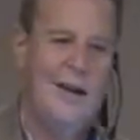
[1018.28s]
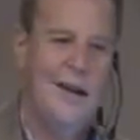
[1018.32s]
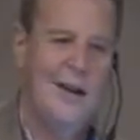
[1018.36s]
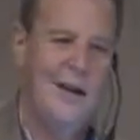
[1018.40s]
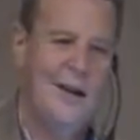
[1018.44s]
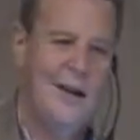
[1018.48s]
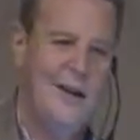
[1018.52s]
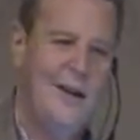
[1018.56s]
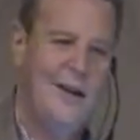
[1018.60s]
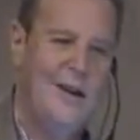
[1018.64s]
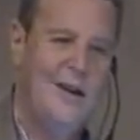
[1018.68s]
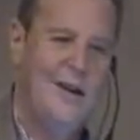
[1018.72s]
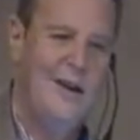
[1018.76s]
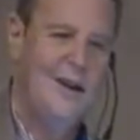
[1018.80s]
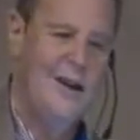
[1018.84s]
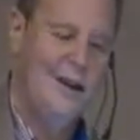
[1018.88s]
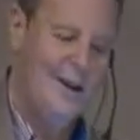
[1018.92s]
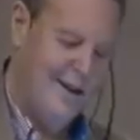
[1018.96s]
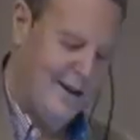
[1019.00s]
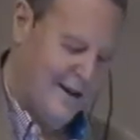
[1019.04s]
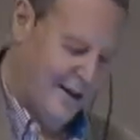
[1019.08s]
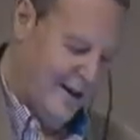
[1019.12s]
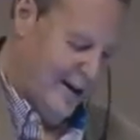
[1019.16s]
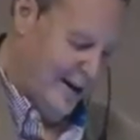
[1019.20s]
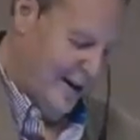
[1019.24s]
in
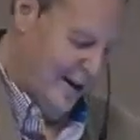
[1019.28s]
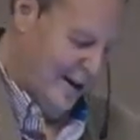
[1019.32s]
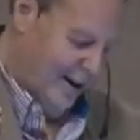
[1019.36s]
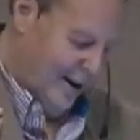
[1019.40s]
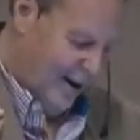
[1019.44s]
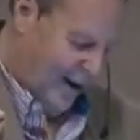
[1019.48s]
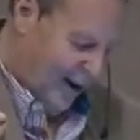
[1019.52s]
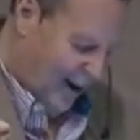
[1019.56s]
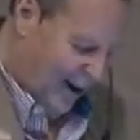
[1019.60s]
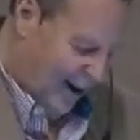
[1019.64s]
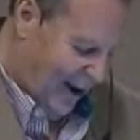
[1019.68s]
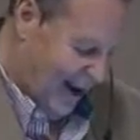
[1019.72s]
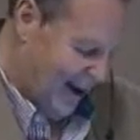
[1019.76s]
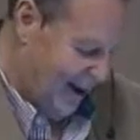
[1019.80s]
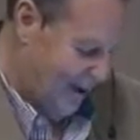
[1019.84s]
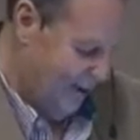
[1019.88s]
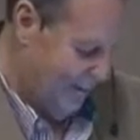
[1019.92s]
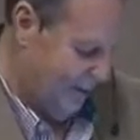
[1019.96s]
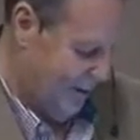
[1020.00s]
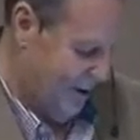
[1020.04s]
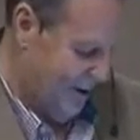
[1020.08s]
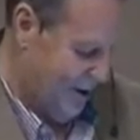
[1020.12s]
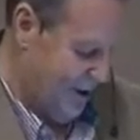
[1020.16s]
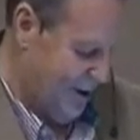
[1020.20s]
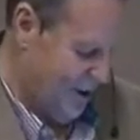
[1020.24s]
the
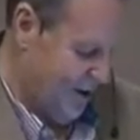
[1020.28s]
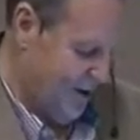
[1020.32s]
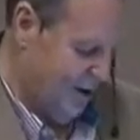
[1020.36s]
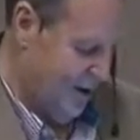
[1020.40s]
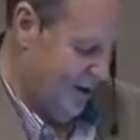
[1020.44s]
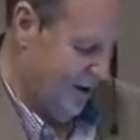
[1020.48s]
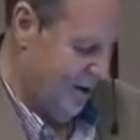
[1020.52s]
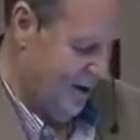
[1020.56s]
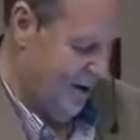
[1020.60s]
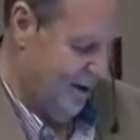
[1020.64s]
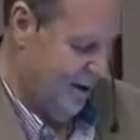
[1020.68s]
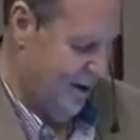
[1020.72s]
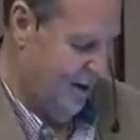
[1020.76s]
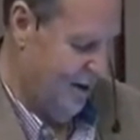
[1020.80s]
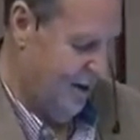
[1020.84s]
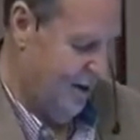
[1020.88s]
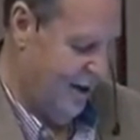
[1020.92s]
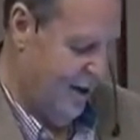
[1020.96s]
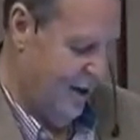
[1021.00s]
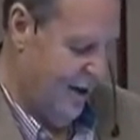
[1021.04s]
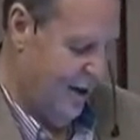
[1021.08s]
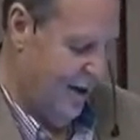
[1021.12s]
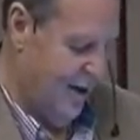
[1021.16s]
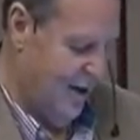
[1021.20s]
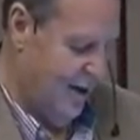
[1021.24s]
language.
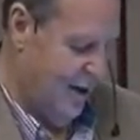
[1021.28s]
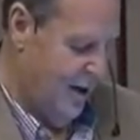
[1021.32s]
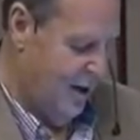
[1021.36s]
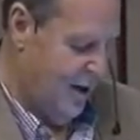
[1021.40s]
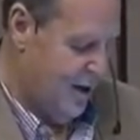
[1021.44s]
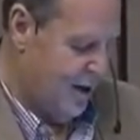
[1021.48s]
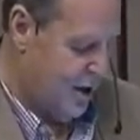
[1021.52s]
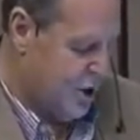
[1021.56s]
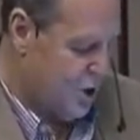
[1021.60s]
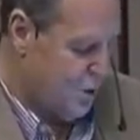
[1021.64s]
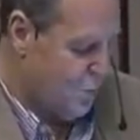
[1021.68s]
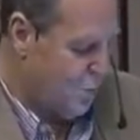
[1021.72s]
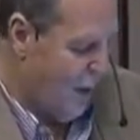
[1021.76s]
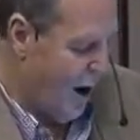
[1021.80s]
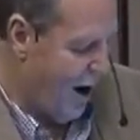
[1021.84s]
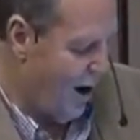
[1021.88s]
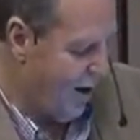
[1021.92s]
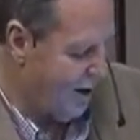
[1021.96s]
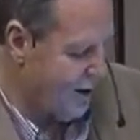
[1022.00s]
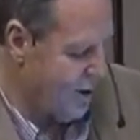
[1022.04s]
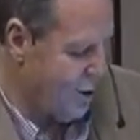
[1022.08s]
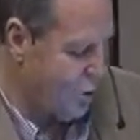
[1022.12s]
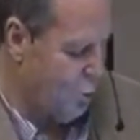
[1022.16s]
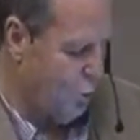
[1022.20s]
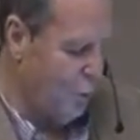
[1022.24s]
The
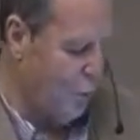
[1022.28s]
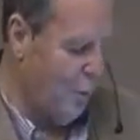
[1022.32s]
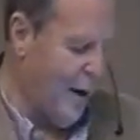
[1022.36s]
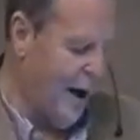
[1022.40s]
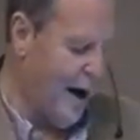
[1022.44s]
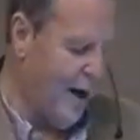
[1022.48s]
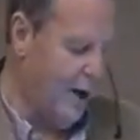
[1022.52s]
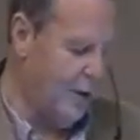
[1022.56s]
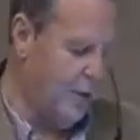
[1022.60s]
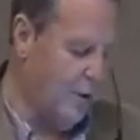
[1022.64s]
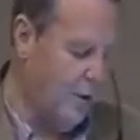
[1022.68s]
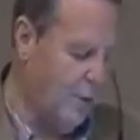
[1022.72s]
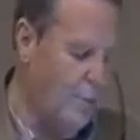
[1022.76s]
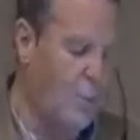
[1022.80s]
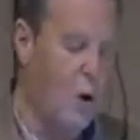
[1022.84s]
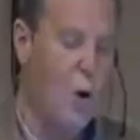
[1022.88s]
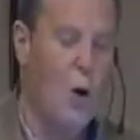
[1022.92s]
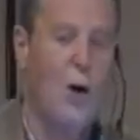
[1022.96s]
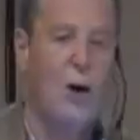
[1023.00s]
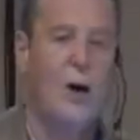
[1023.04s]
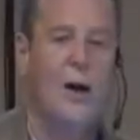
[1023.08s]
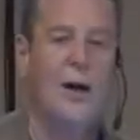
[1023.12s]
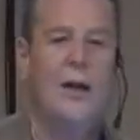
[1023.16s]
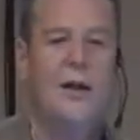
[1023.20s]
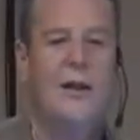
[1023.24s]
smallest
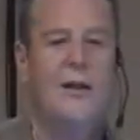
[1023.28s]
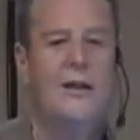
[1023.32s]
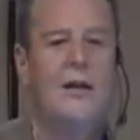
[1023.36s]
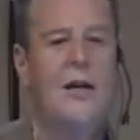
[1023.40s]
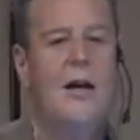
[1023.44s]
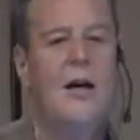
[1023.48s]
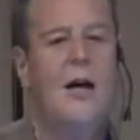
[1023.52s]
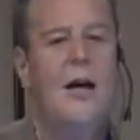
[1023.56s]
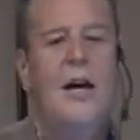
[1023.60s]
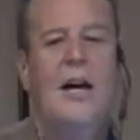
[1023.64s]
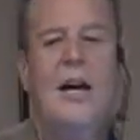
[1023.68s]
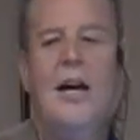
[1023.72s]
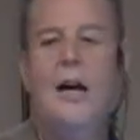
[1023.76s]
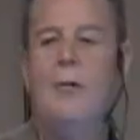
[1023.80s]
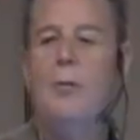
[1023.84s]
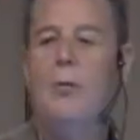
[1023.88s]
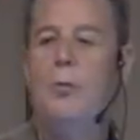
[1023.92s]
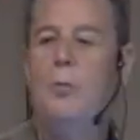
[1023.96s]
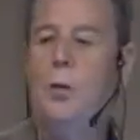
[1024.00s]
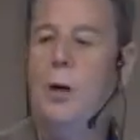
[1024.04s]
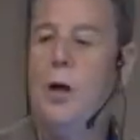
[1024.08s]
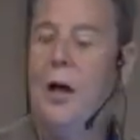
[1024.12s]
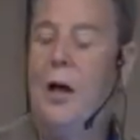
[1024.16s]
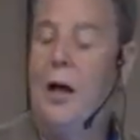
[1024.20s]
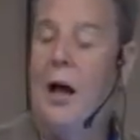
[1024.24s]
grammatical mark.
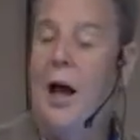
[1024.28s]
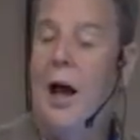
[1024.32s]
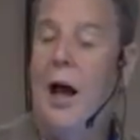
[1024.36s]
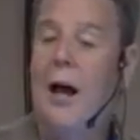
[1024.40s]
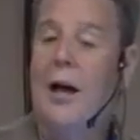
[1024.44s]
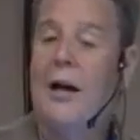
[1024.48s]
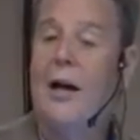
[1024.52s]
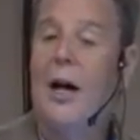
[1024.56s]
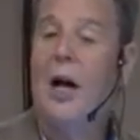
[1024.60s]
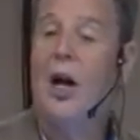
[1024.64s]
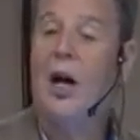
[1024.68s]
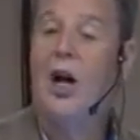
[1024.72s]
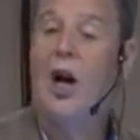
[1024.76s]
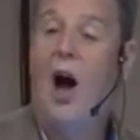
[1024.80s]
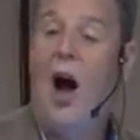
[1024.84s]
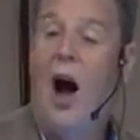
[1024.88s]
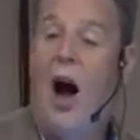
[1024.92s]
It would be like